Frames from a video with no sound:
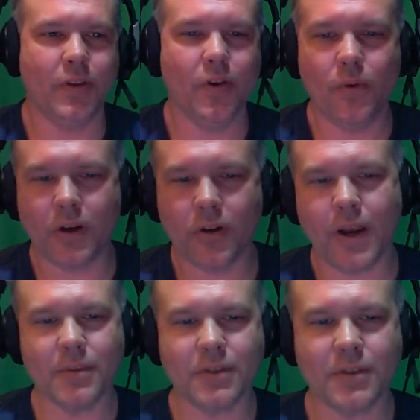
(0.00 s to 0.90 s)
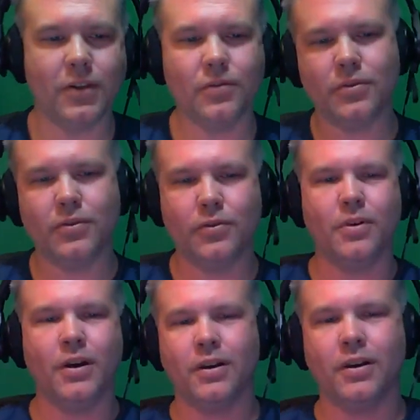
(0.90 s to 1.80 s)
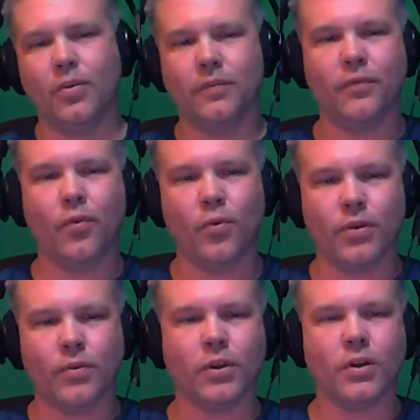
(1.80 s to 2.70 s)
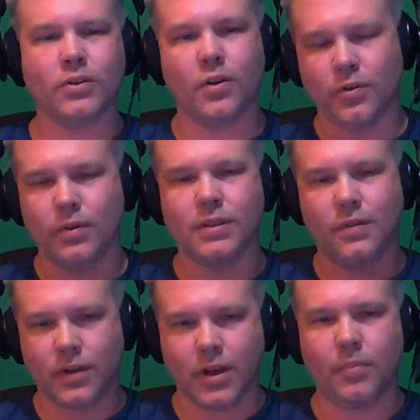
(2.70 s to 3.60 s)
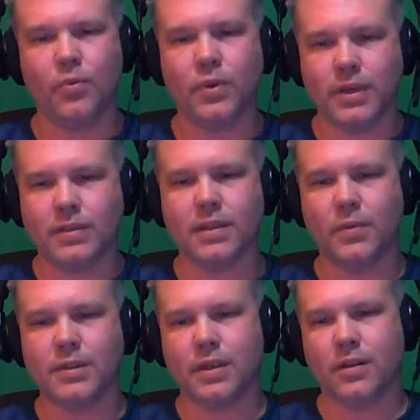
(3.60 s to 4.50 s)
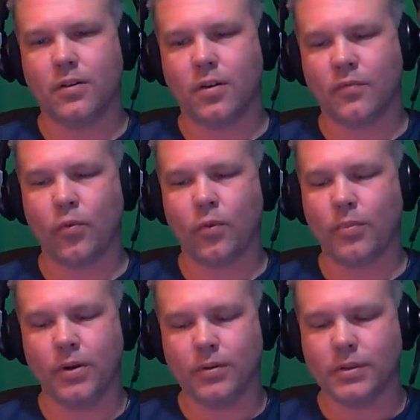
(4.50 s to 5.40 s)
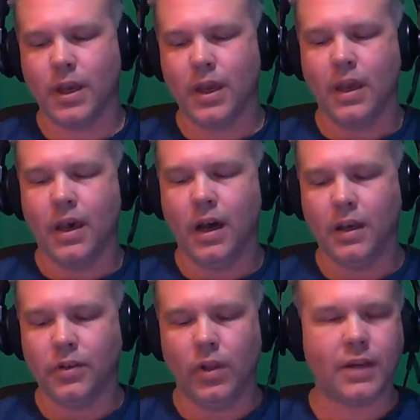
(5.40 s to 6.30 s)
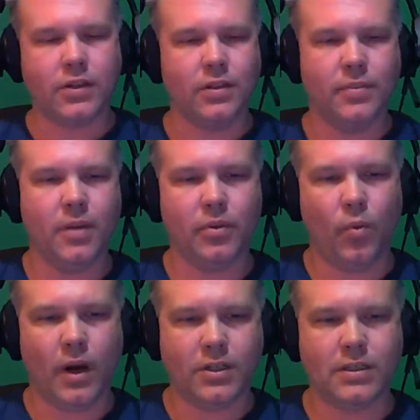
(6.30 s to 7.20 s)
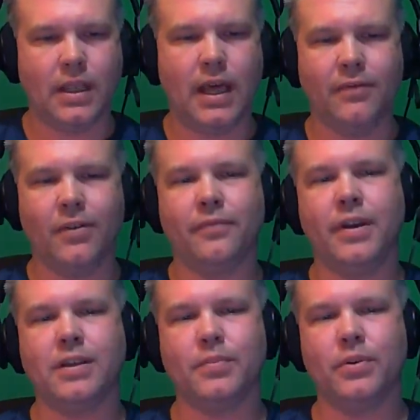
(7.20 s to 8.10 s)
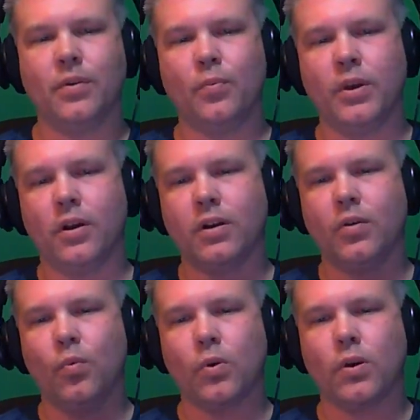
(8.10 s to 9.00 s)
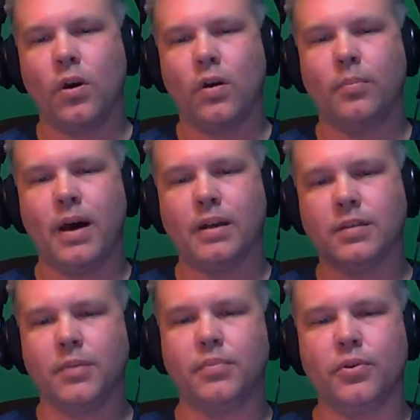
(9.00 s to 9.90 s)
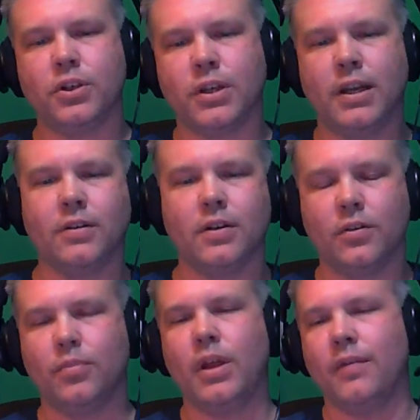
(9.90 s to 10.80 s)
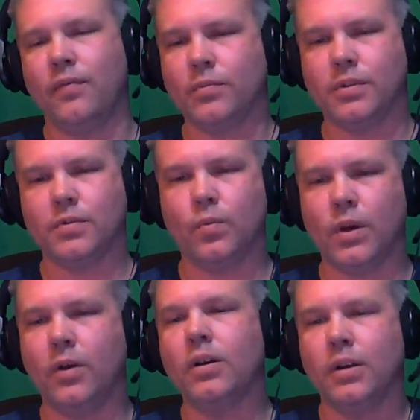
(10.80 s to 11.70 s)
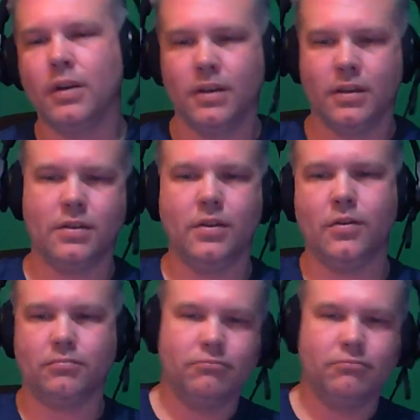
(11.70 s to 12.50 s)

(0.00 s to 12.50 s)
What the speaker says: you don't want to grab us on YouTube, going forward, we're going to start doing this every couple of weeks, like we said on our forum post. You'll actually be able to watch us live on Facebook, and we are going to work on possibly pushing it out to other platforms as well. So